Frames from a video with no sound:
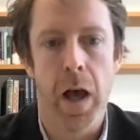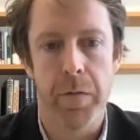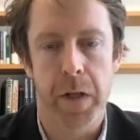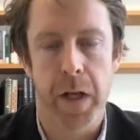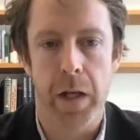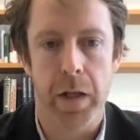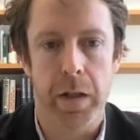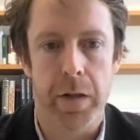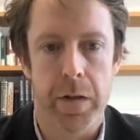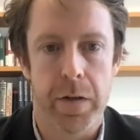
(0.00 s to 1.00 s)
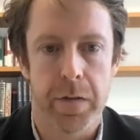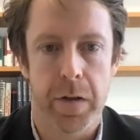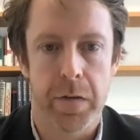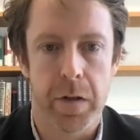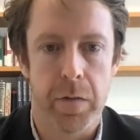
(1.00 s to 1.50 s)
advocating the
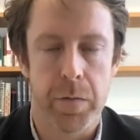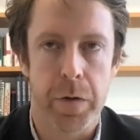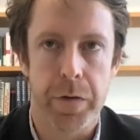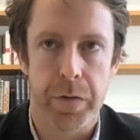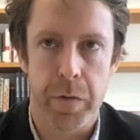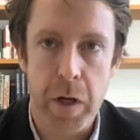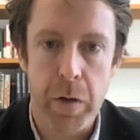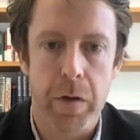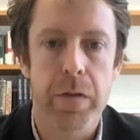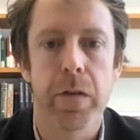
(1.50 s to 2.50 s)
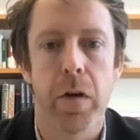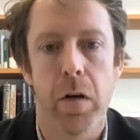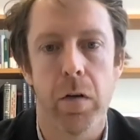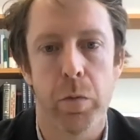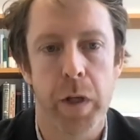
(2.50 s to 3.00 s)
necessity for the disappearance
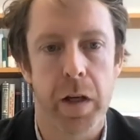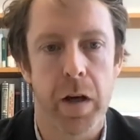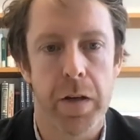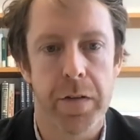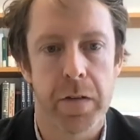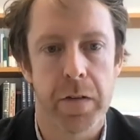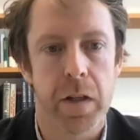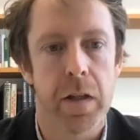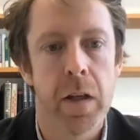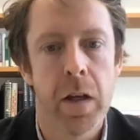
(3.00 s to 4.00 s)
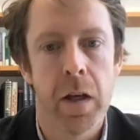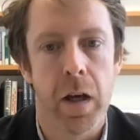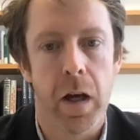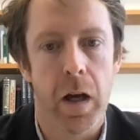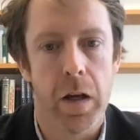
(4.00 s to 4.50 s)
of Uyghur identity.
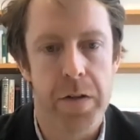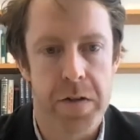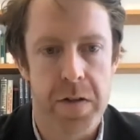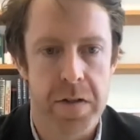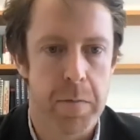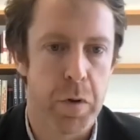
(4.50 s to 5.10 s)
Uh, she says the